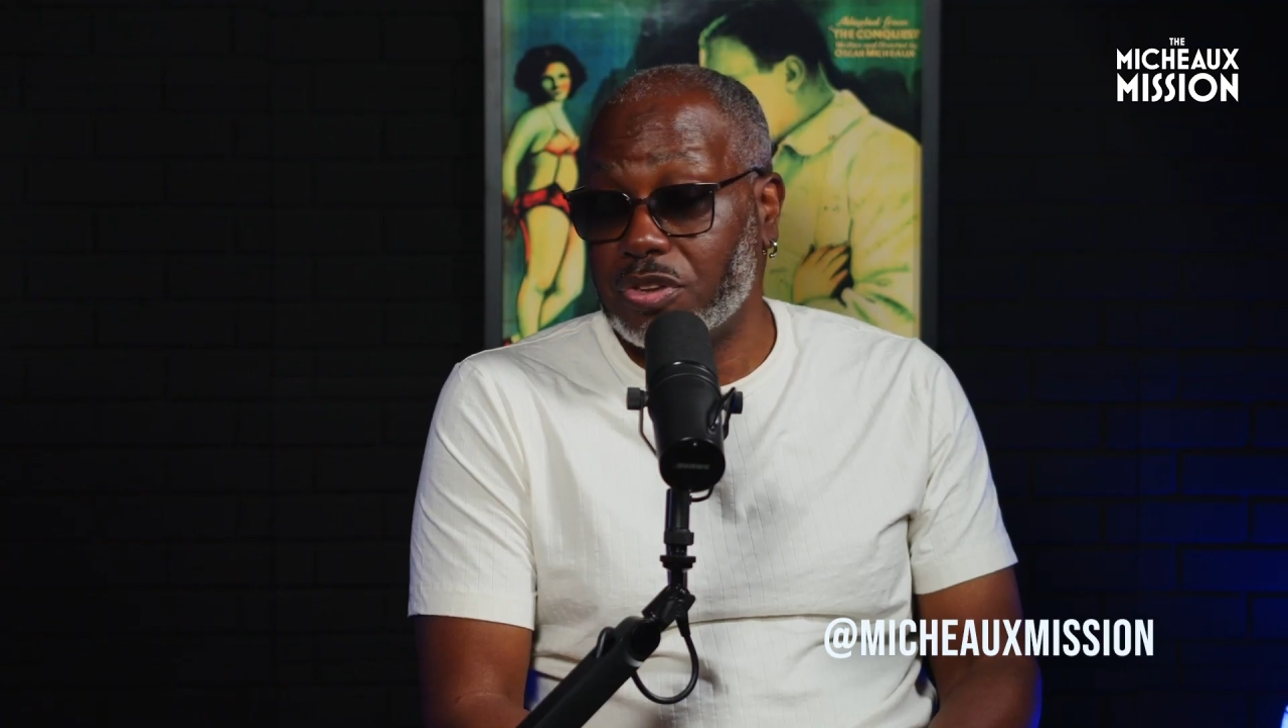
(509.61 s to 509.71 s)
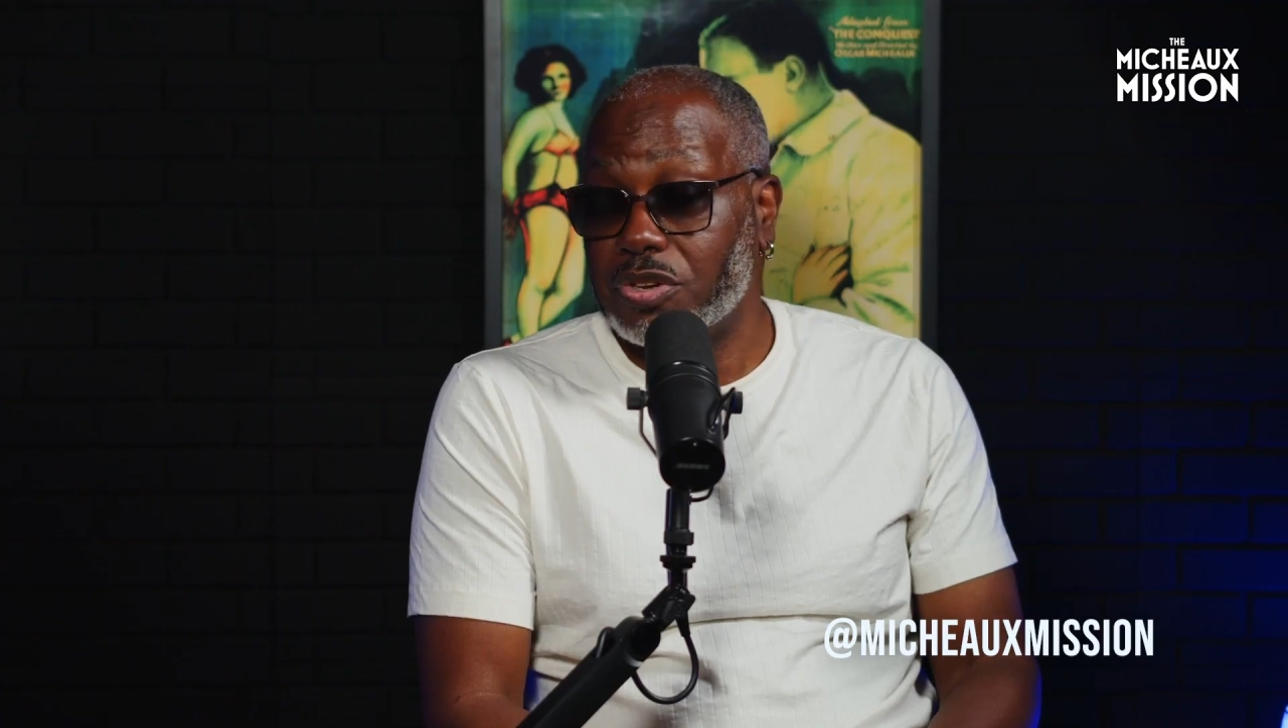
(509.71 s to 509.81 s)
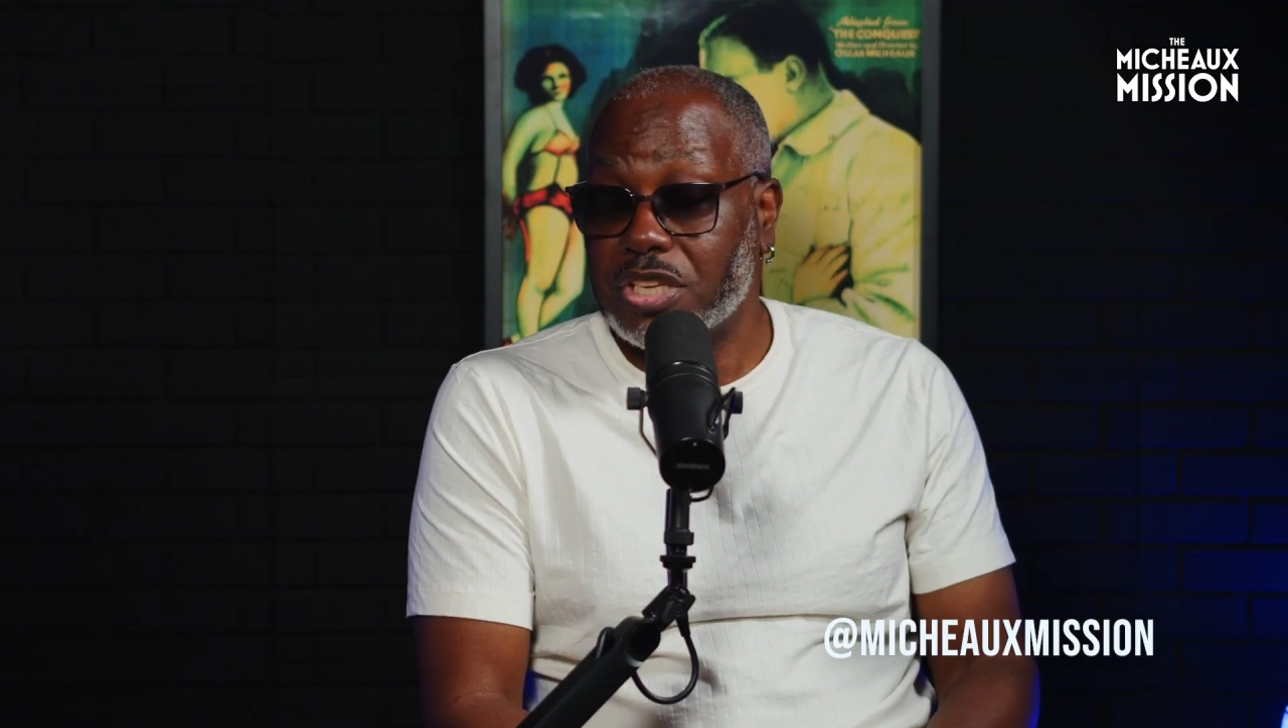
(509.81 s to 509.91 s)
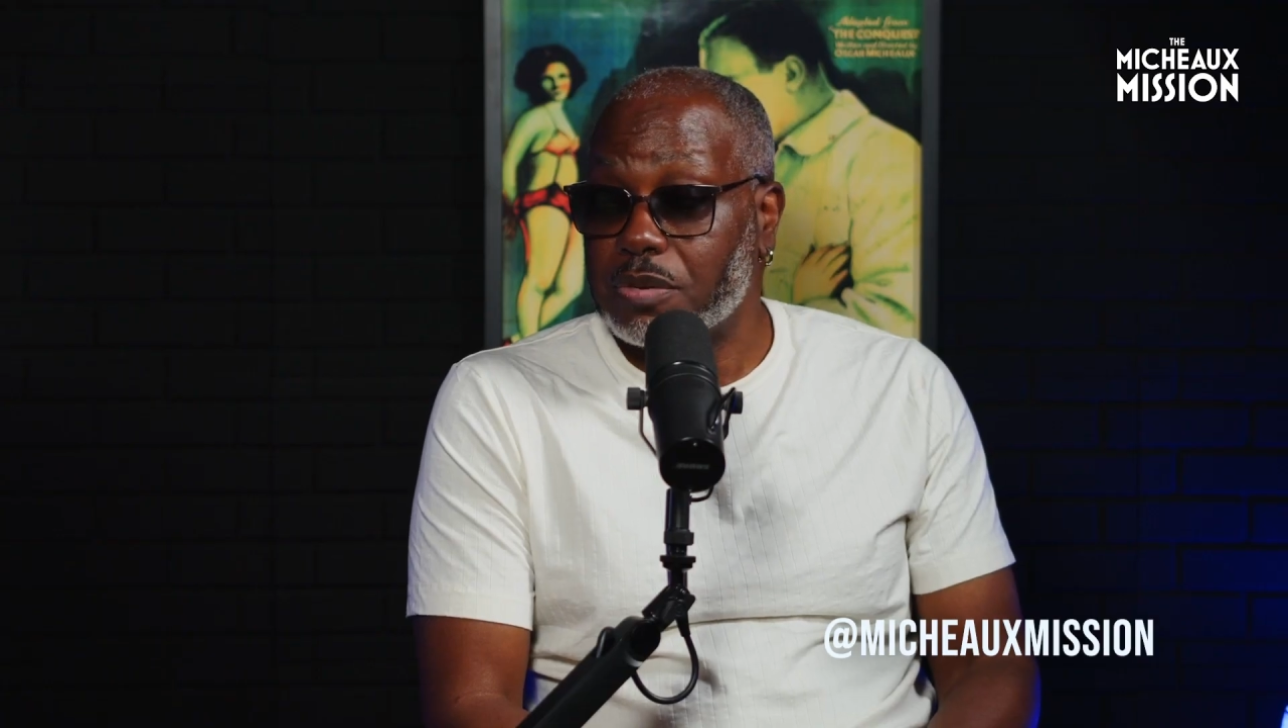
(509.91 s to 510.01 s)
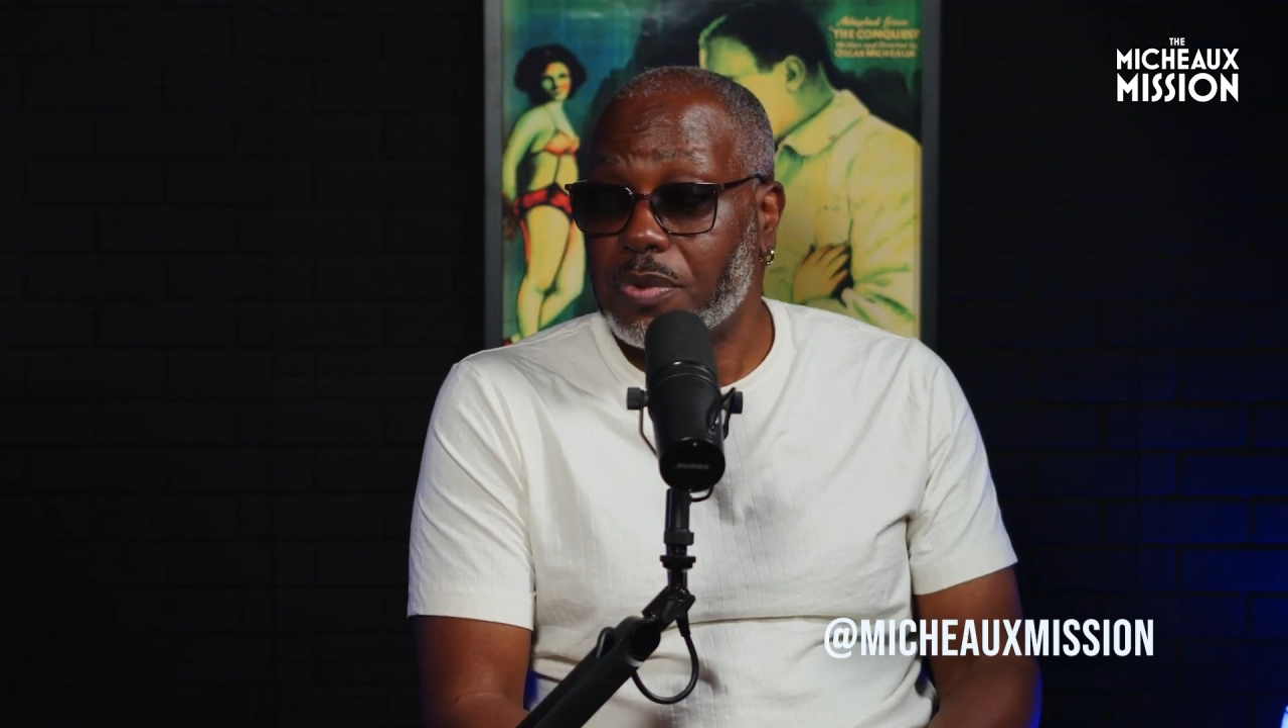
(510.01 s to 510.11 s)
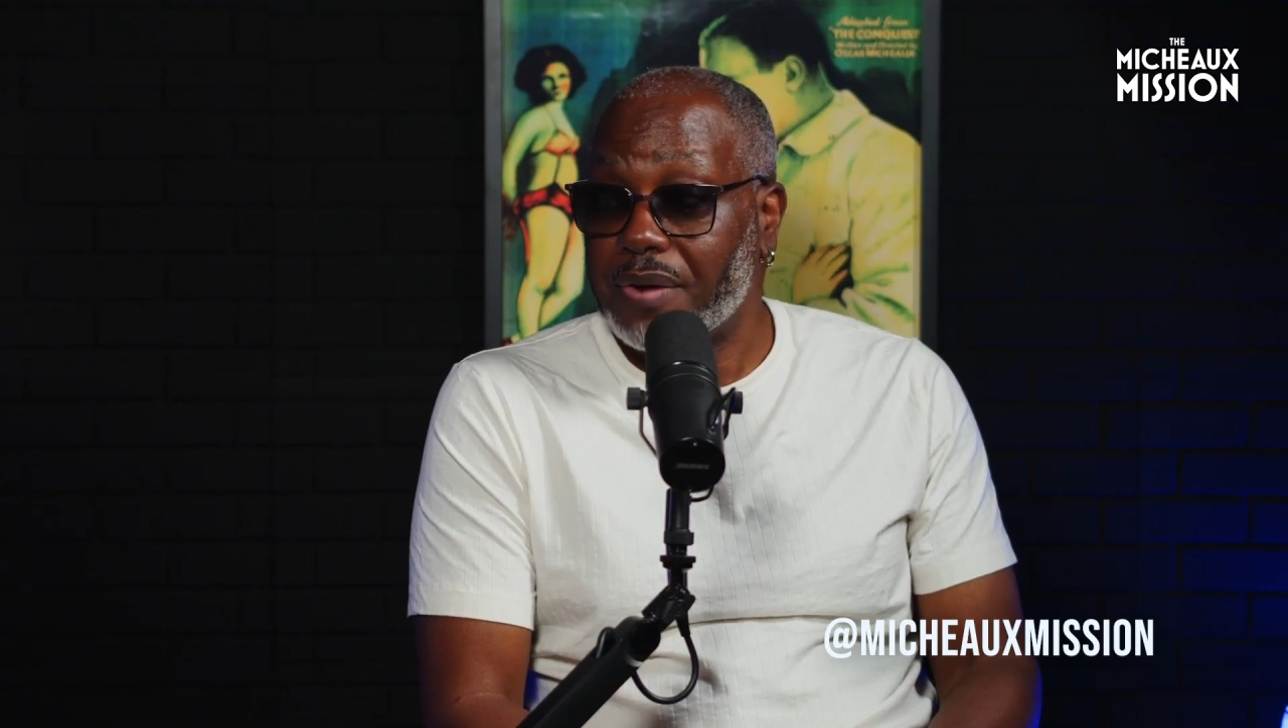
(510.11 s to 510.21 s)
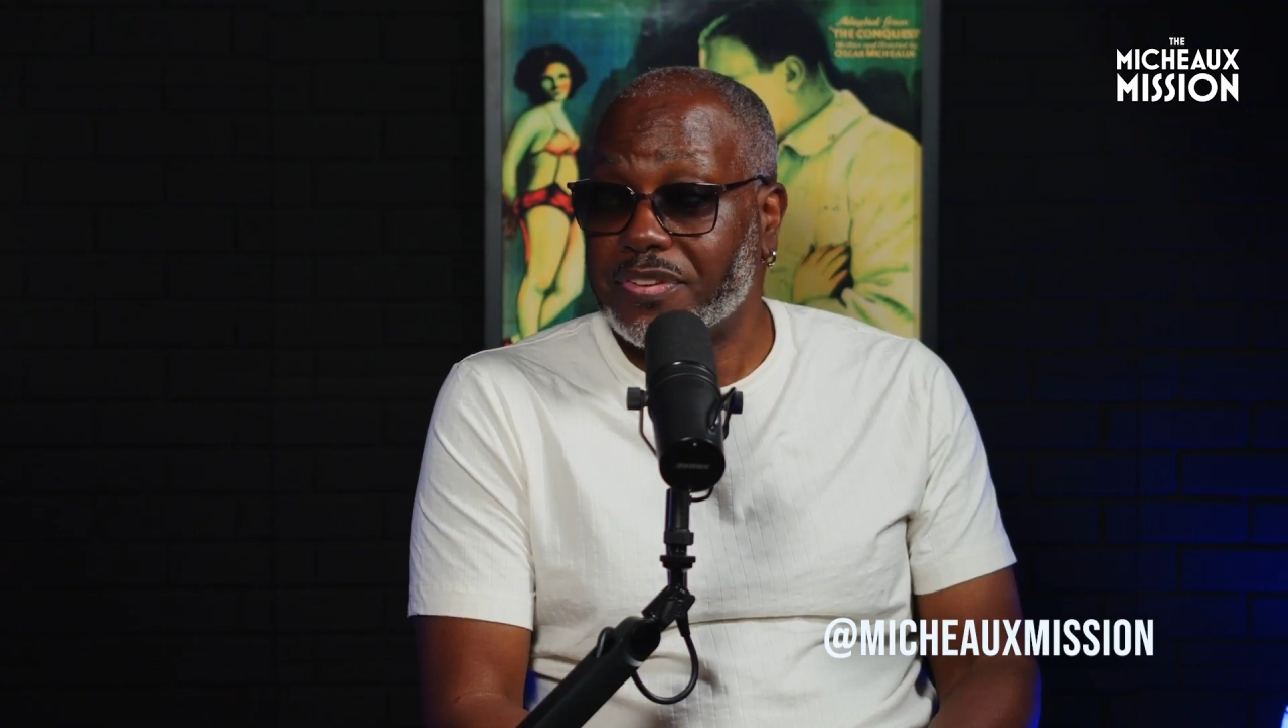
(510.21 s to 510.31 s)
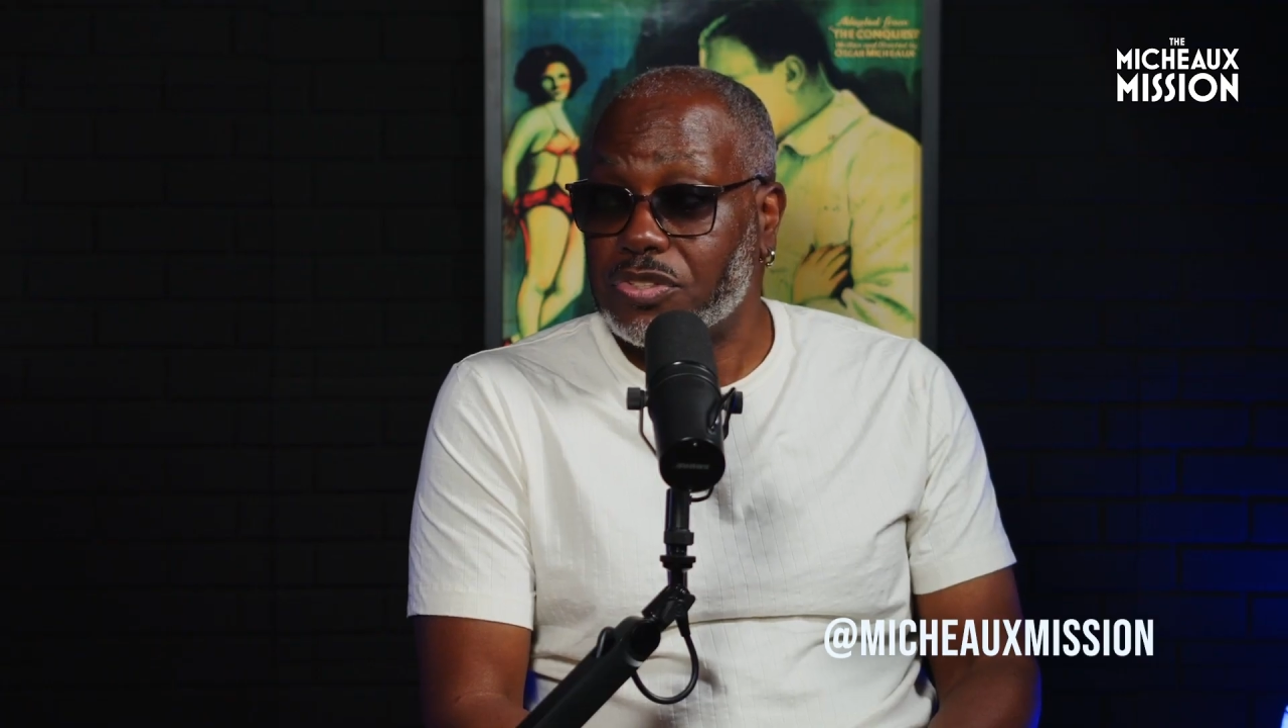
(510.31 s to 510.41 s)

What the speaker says: get to Marcus